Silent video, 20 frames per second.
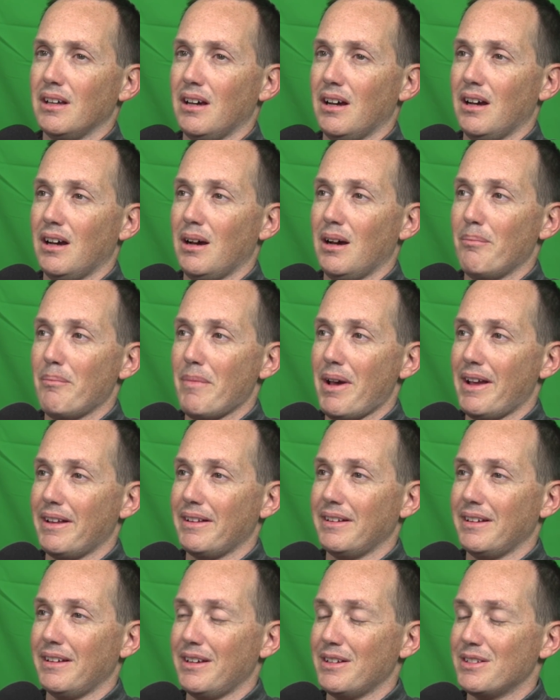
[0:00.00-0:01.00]

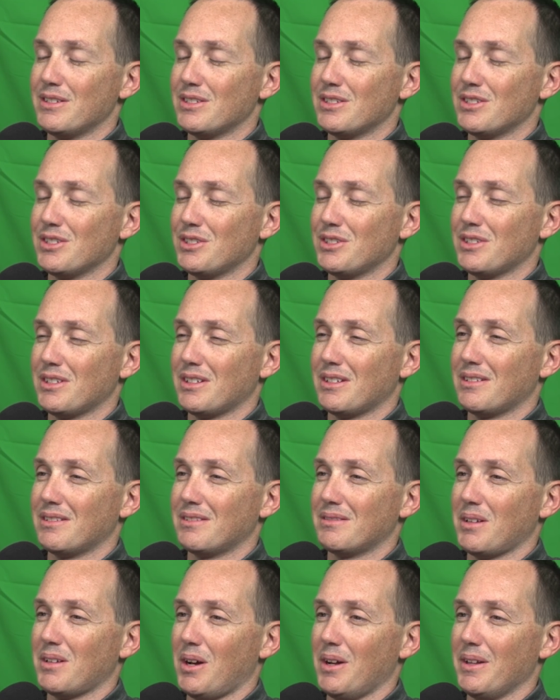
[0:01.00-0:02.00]
And it's just
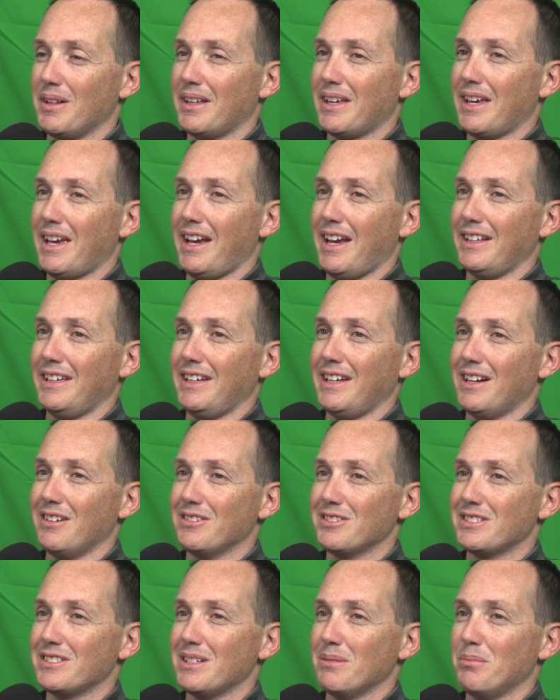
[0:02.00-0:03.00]
uncanny how
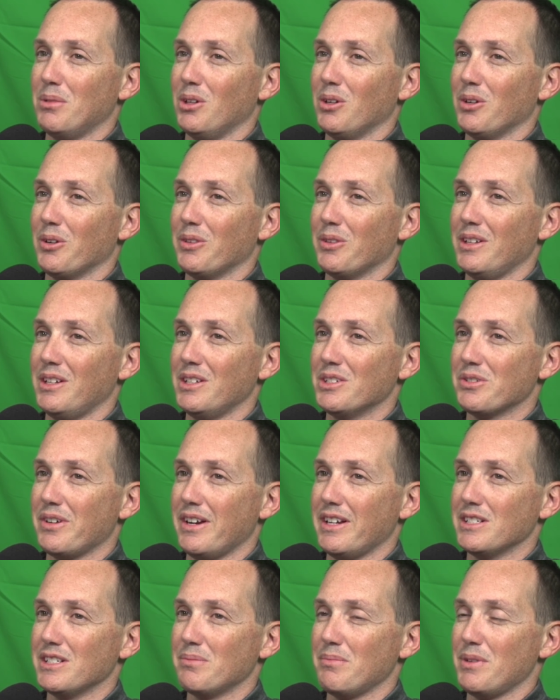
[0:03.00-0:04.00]
similar the
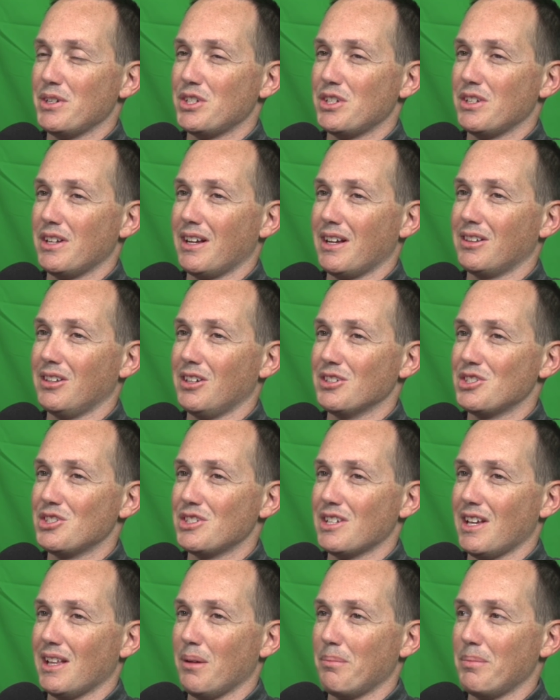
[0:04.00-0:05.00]
transmission and clutch
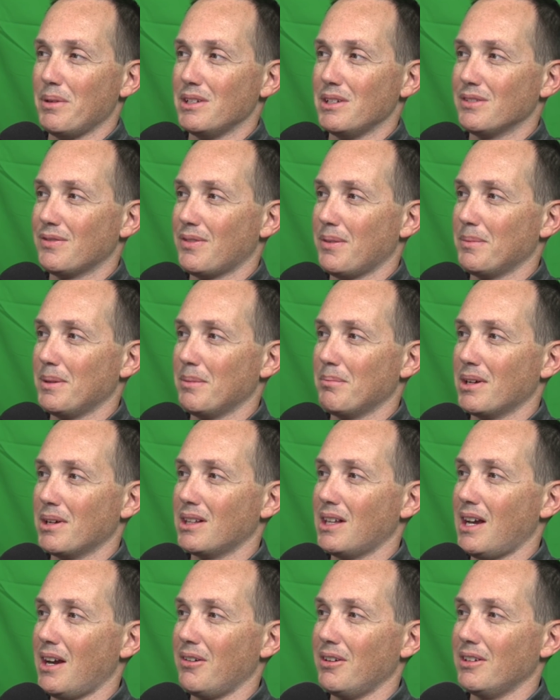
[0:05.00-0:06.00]
setup is from the
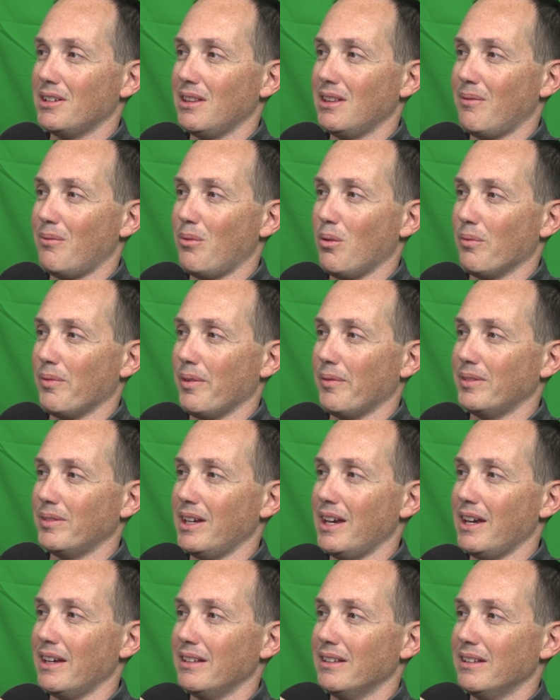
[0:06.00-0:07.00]
McLaren to the 458.